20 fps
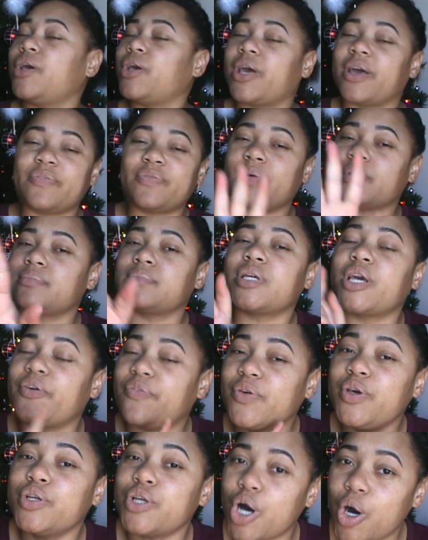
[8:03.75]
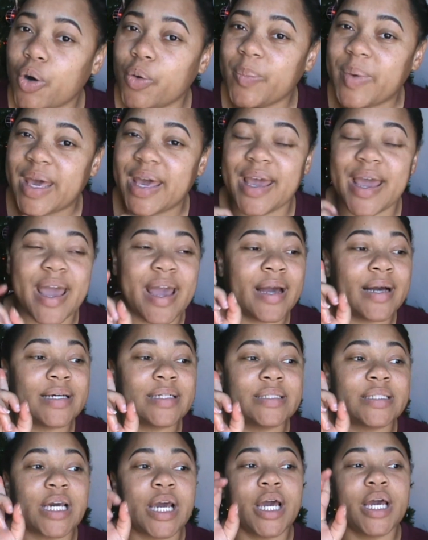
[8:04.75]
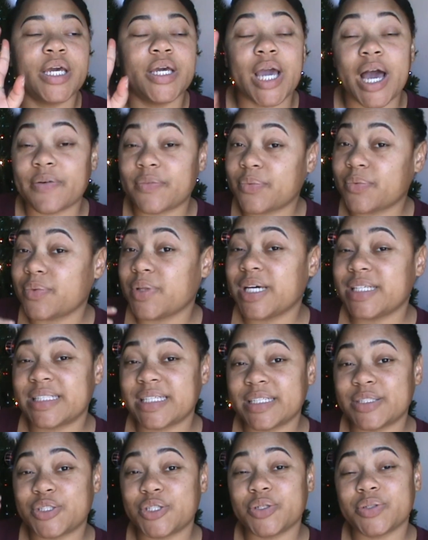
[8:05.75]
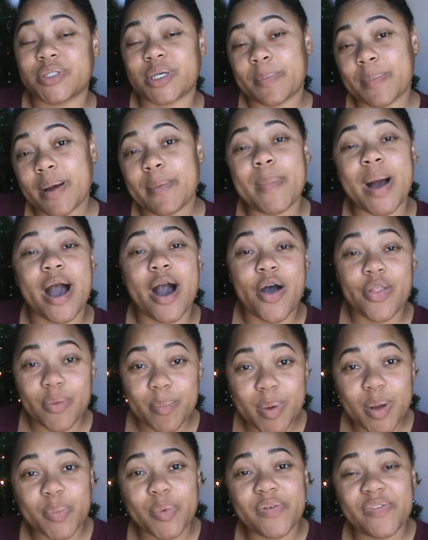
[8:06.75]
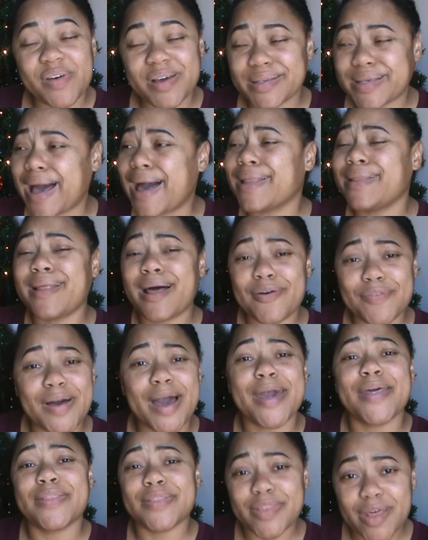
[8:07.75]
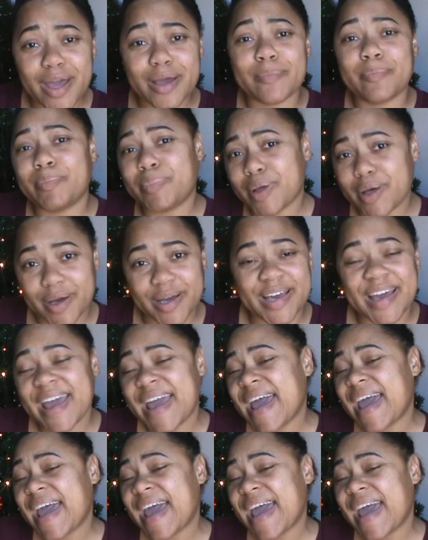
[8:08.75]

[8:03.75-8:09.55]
if, if you know me and you have listened to some of my other book reviews, I love a thick book,